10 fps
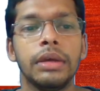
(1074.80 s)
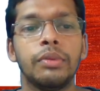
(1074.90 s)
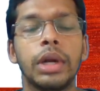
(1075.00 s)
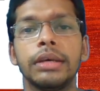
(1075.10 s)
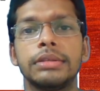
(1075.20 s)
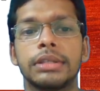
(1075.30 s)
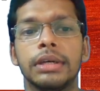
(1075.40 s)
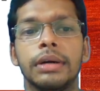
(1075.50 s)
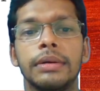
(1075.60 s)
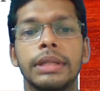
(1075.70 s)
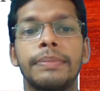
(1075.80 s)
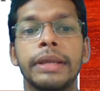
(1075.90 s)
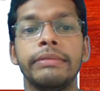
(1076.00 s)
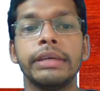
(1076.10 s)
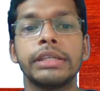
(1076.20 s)
One is the
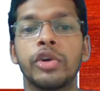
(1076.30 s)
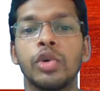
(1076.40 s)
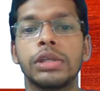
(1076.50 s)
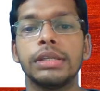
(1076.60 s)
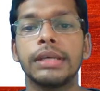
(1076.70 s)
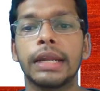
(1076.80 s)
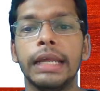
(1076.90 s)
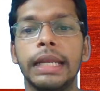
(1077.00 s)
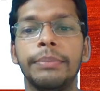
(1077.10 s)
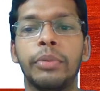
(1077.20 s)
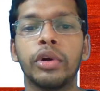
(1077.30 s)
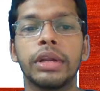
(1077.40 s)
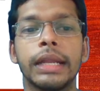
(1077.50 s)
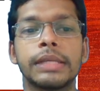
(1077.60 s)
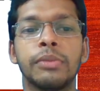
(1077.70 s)
previous year questions are really
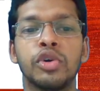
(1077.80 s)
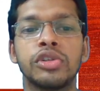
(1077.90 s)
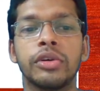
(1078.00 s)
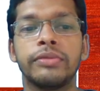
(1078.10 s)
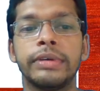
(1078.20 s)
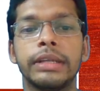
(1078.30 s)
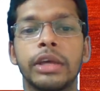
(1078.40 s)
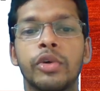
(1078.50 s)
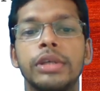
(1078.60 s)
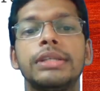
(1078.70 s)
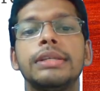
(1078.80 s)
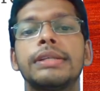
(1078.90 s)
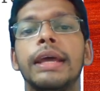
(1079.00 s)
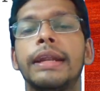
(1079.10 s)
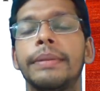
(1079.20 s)
important as most often the questions
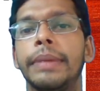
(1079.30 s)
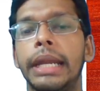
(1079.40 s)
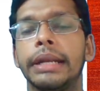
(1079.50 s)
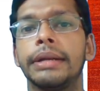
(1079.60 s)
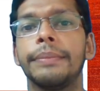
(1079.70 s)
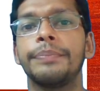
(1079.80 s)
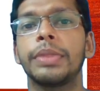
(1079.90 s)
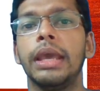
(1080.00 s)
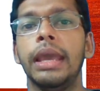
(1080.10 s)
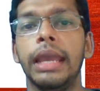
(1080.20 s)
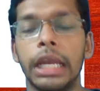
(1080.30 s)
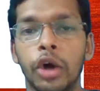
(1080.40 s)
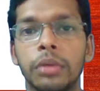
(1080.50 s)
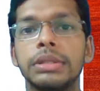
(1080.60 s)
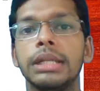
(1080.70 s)
get repeated. In
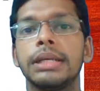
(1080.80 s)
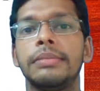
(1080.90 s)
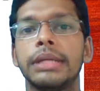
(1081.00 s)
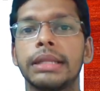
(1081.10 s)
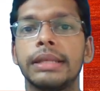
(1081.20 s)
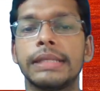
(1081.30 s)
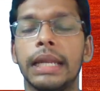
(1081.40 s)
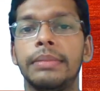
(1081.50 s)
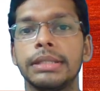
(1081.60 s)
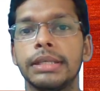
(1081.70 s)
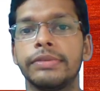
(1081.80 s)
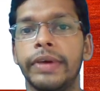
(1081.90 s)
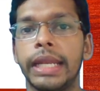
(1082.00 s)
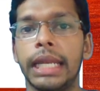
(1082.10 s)
optional subject, the syllabus is very